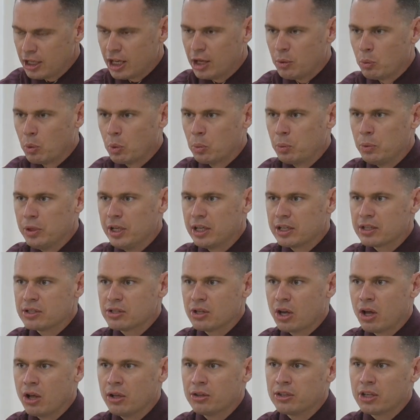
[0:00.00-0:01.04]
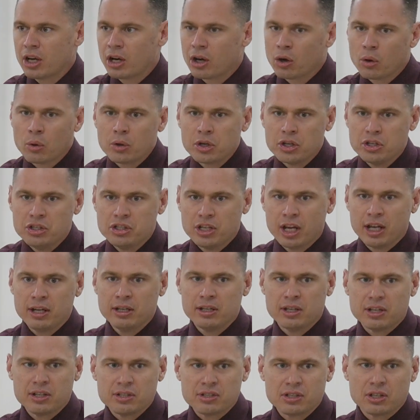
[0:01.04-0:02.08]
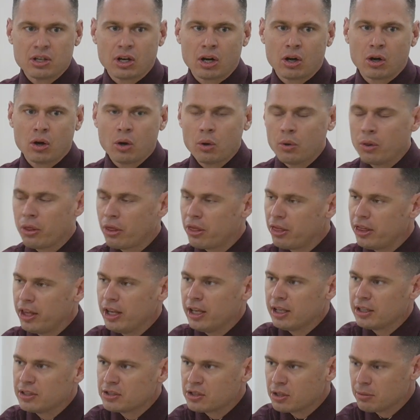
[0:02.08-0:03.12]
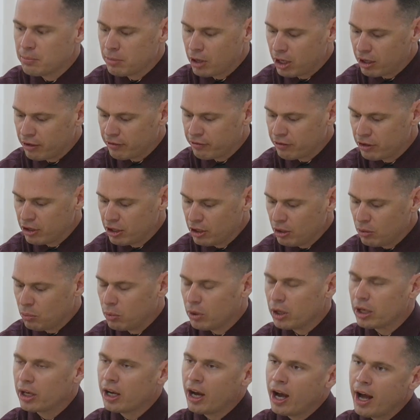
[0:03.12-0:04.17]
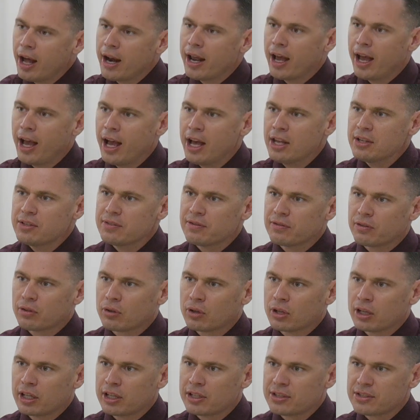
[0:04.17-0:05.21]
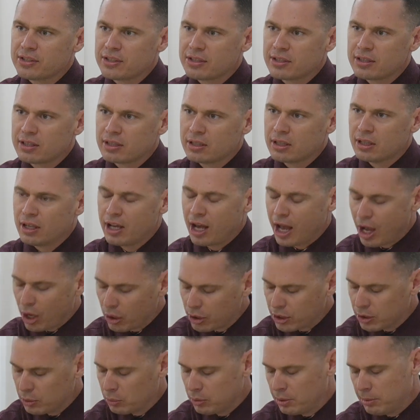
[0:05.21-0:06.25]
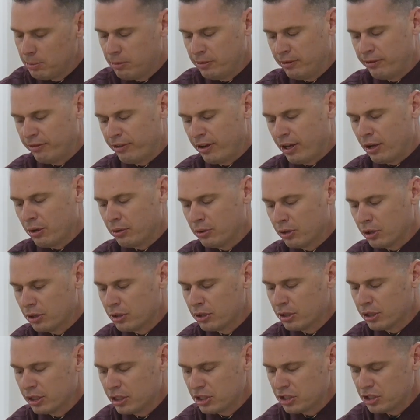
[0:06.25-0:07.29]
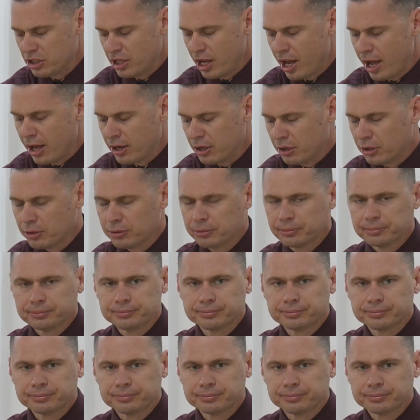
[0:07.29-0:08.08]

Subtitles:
And when we exalt our own agendas and our own things above what God has for us, how can we be found under his shadow?